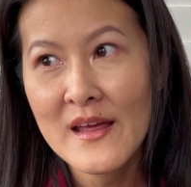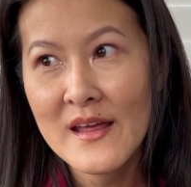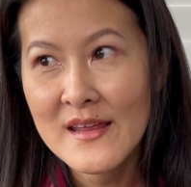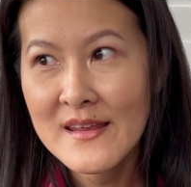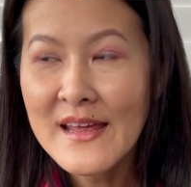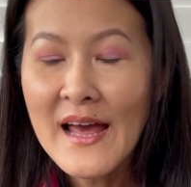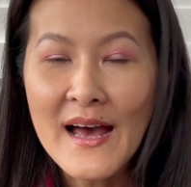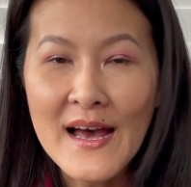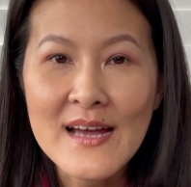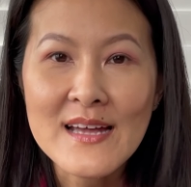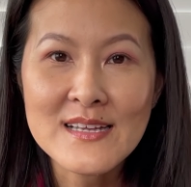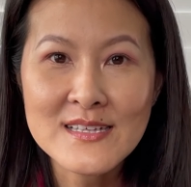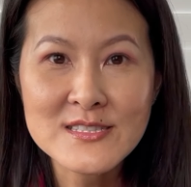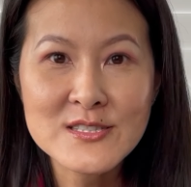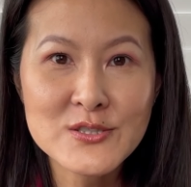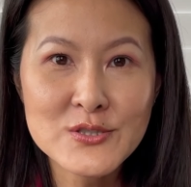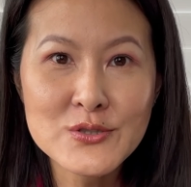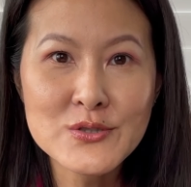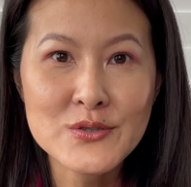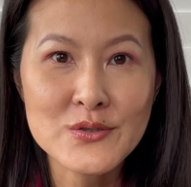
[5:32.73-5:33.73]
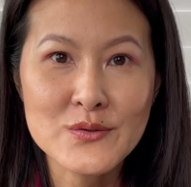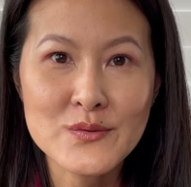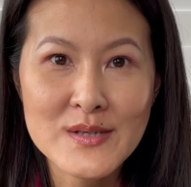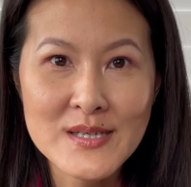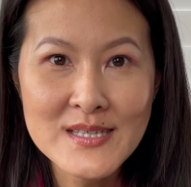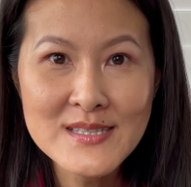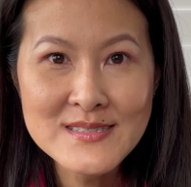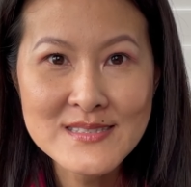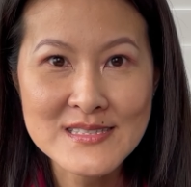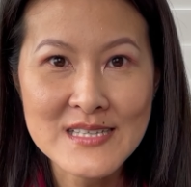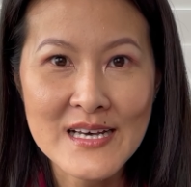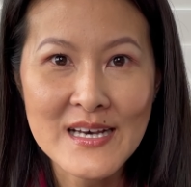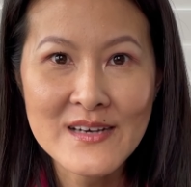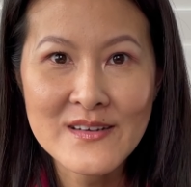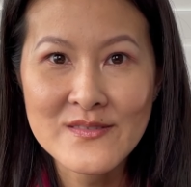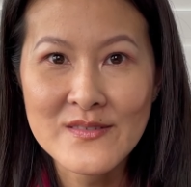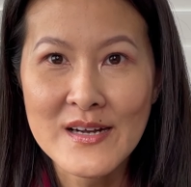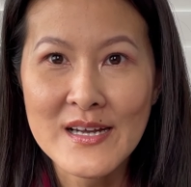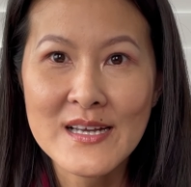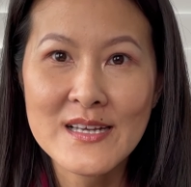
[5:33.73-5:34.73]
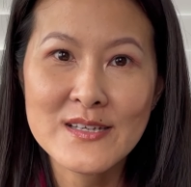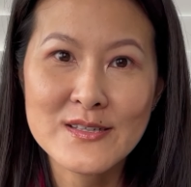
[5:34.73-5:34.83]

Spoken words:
yeah, it's true. It is debt, right?